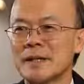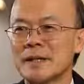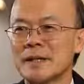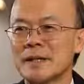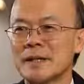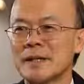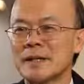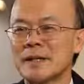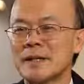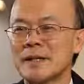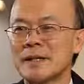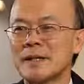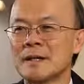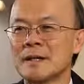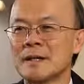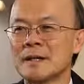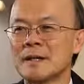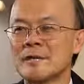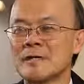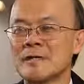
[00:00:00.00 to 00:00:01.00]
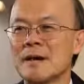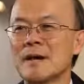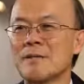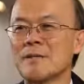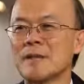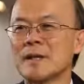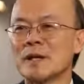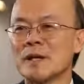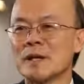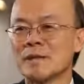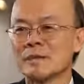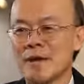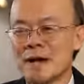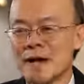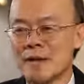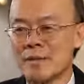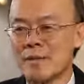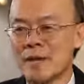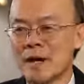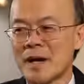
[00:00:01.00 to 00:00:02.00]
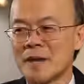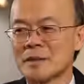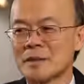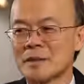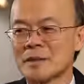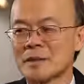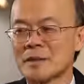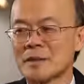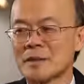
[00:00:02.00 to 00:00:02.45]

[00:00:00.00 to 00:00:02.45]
E family of compounds.